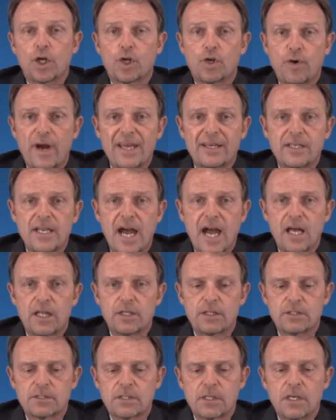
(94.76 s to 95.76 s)
grant
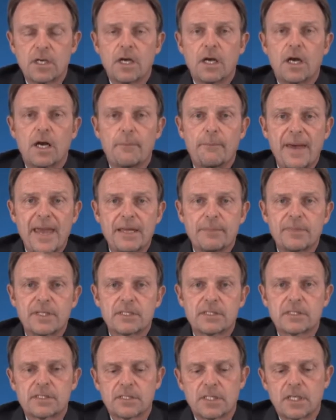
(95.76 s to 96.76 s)
dollars,
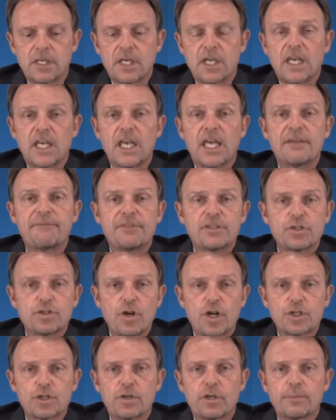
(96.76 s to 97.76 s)
abatements,
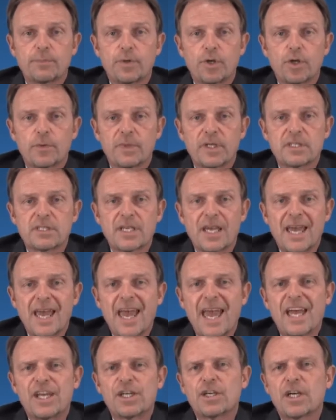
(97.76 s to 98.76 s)
infrastructure improvements,
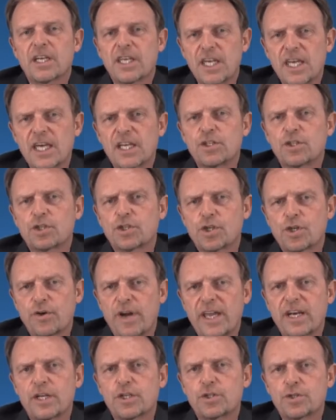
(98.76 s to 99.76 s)
and again,
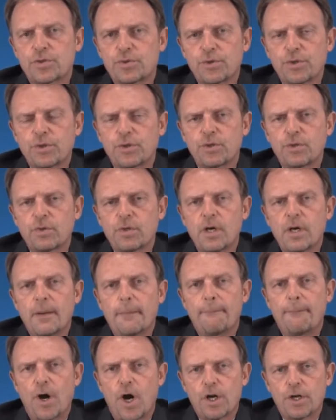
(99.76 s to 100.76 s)
create a true
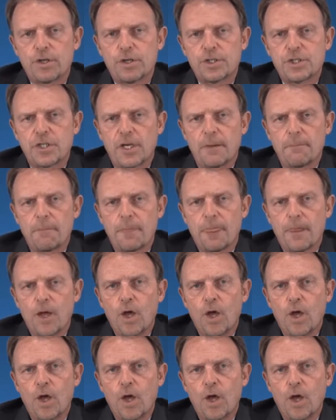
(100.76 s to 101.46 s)
partnership.